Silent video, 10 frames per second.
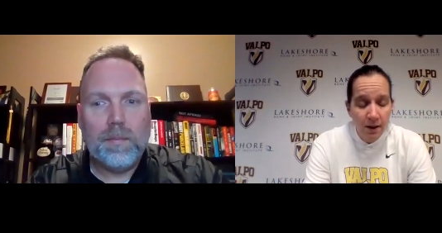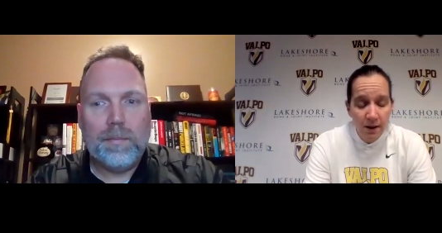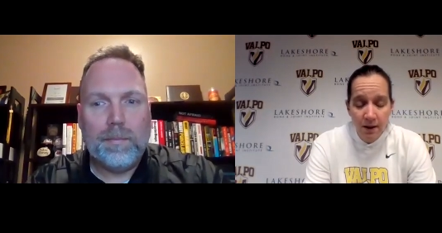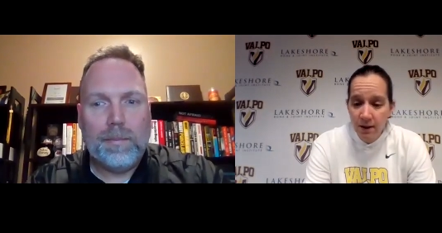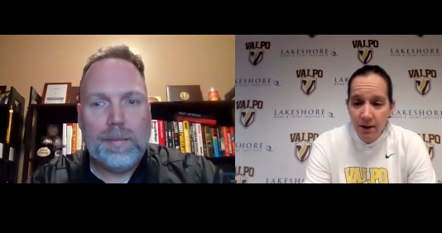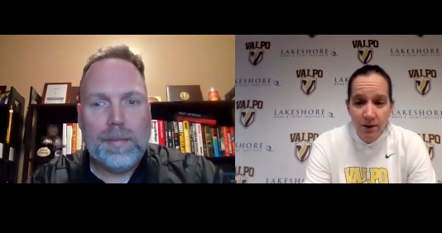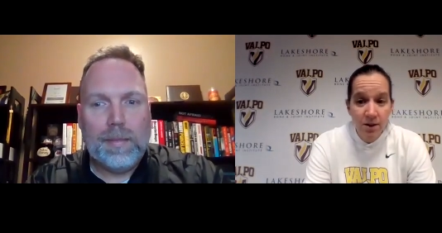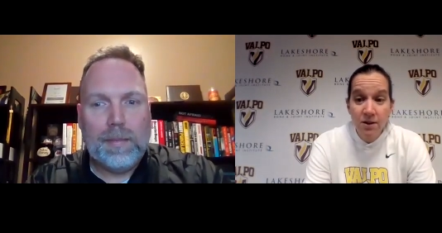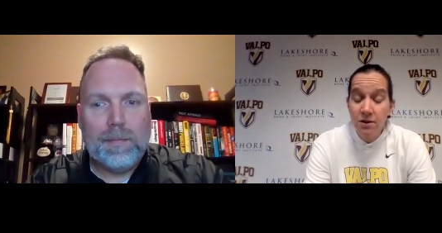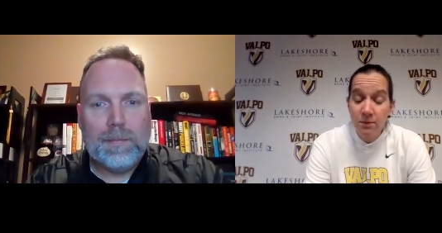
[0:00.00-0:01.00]
Speaker 1: uh,
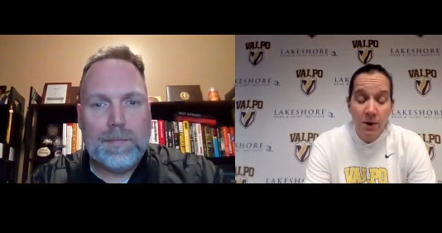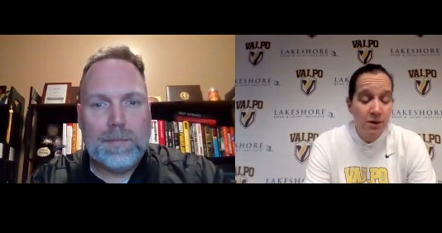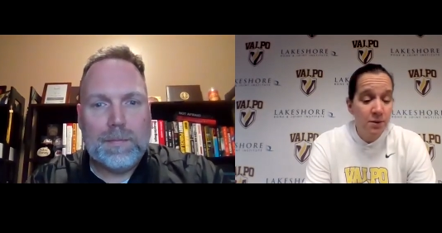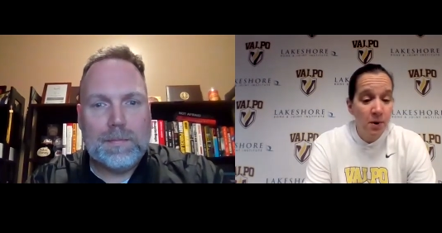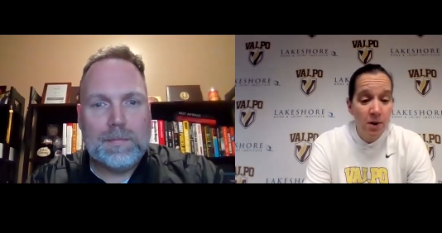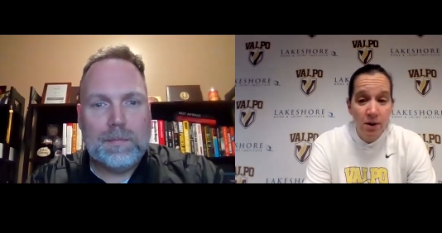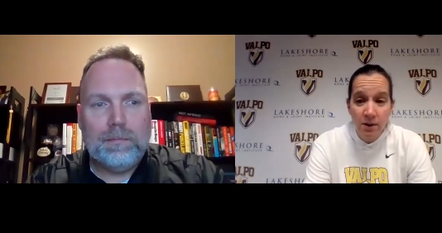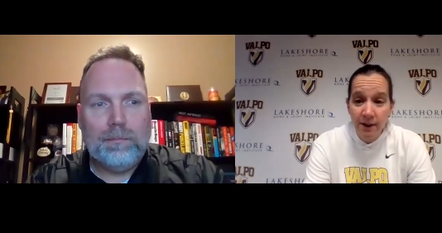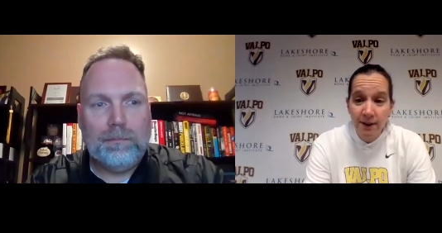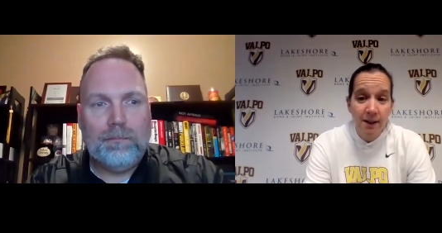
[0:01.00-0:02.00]
she's a tremendous worker.
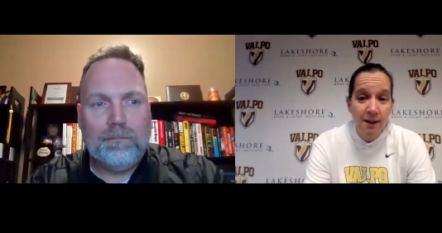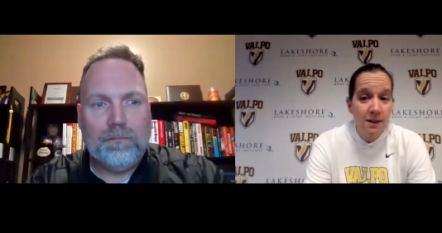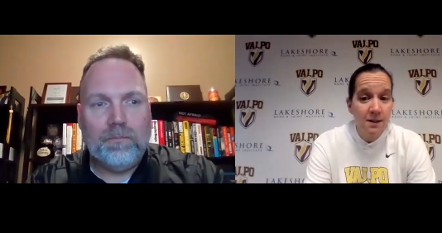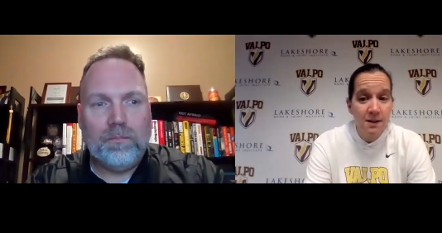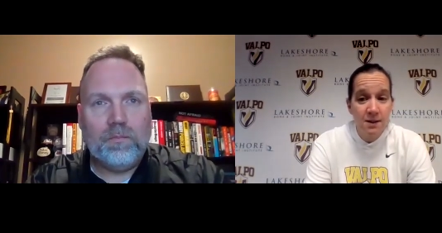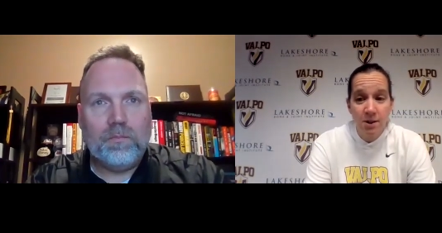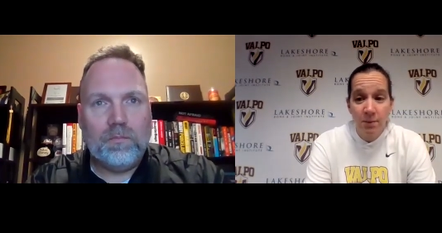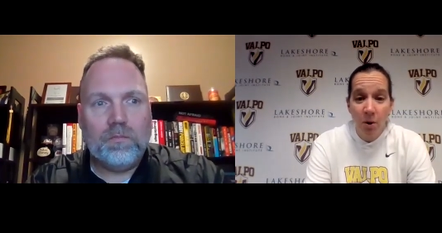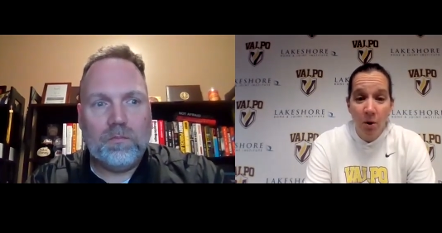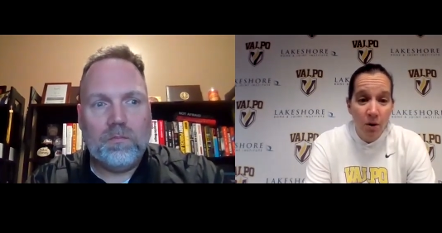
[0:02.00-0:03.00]
Like that kid is in the
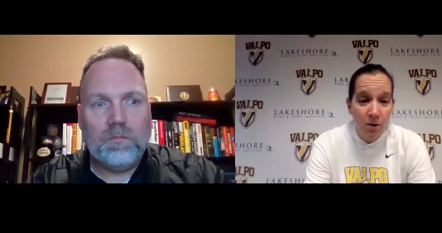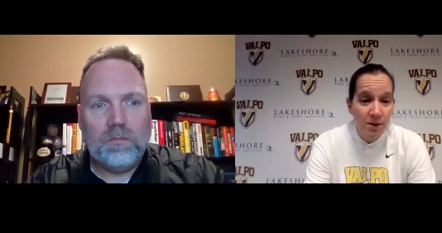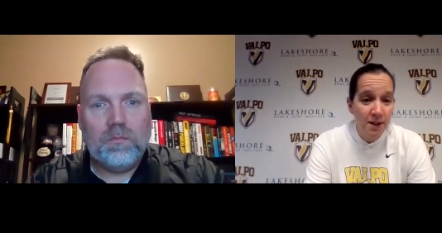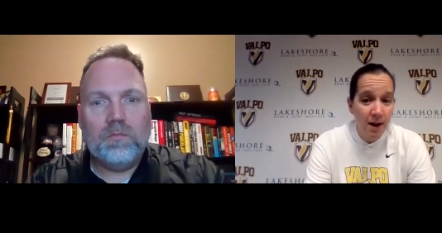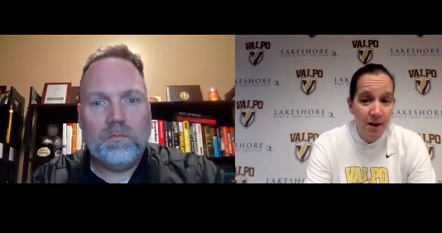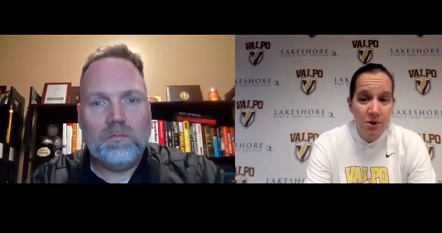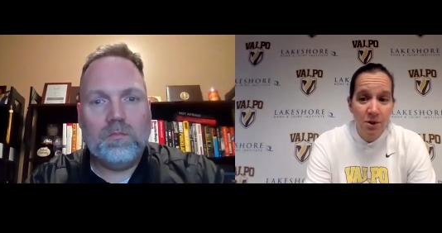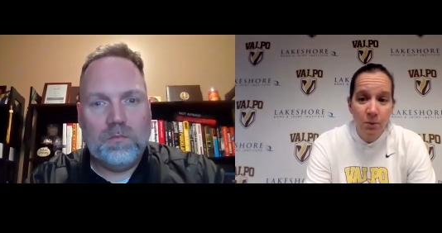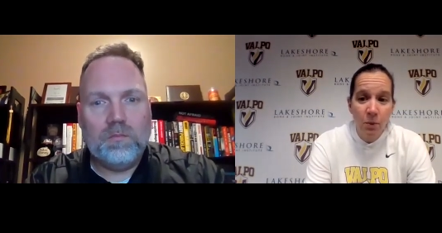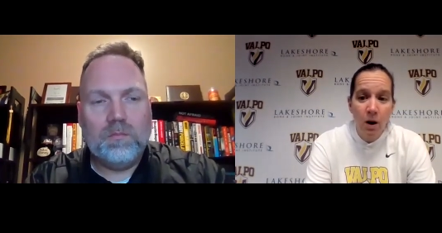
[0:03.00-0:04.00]
gym all the time.
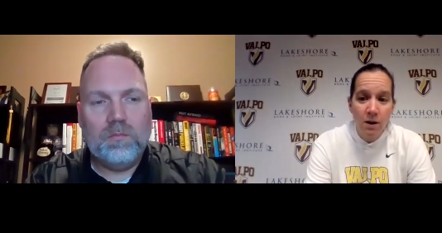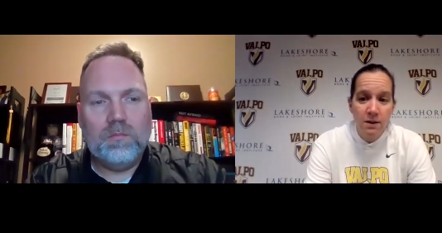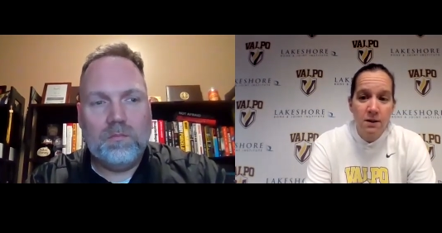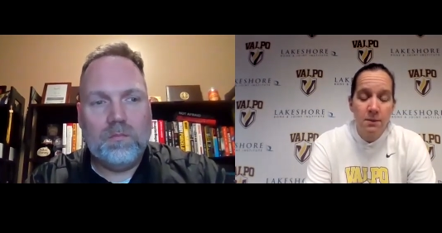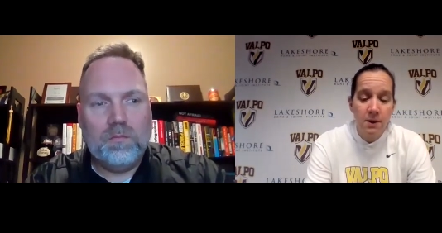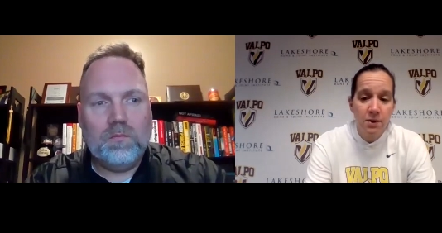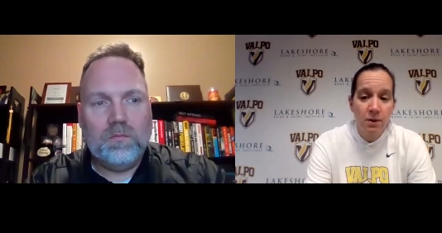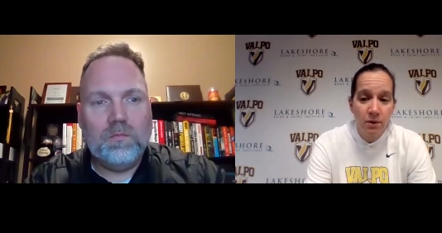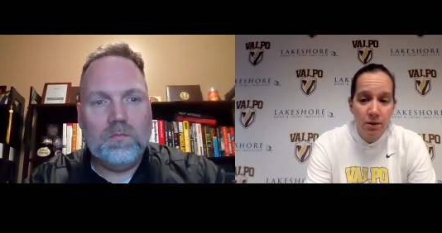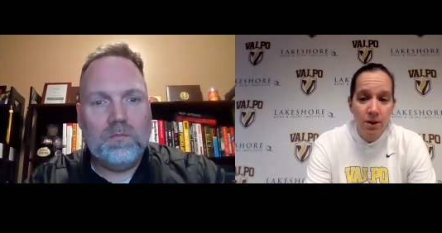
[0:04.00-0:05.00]
She wants to be
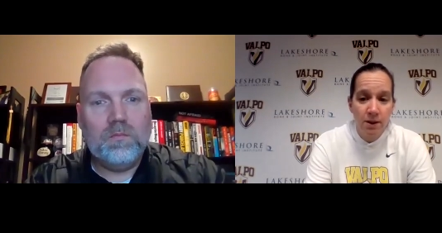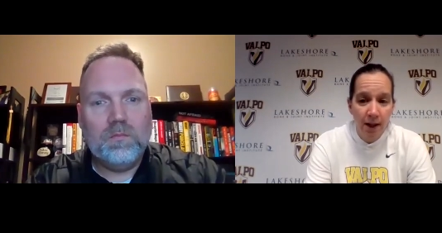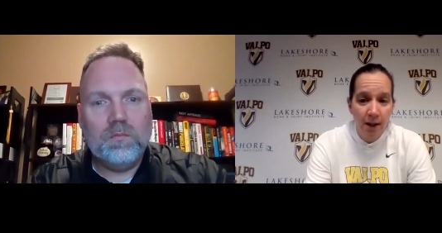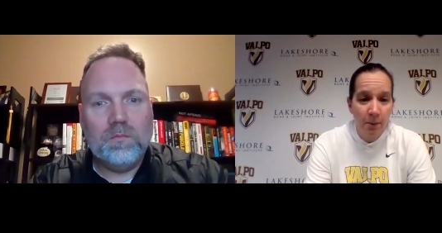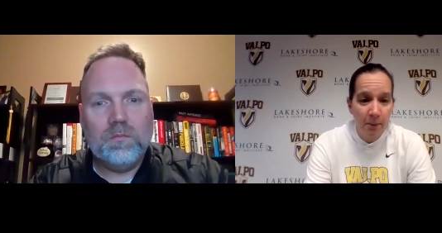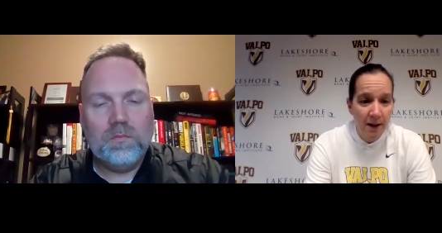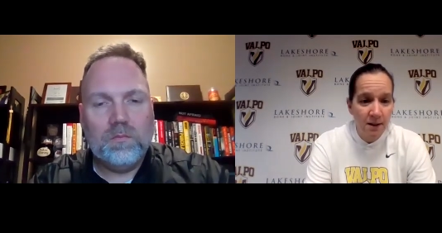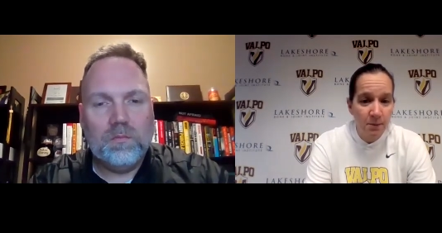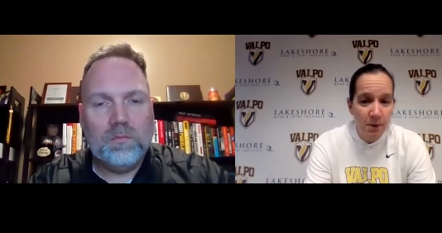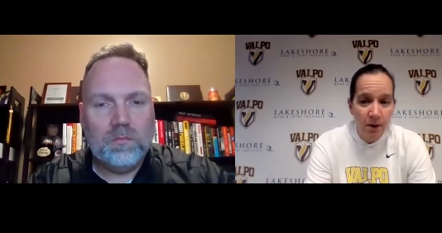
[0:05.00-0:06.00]
so good at the game of
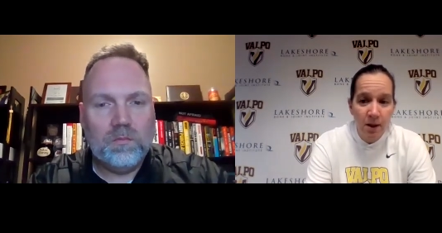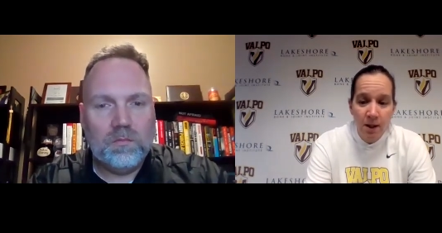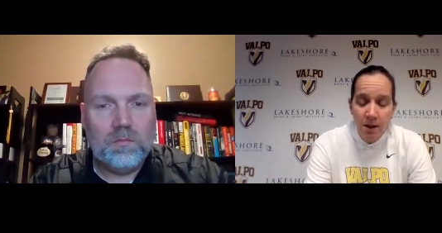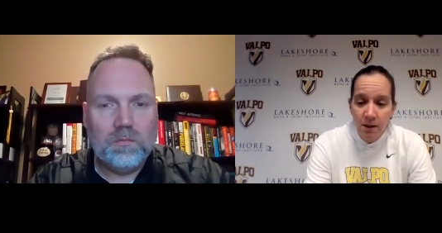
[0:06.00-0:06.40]
basketball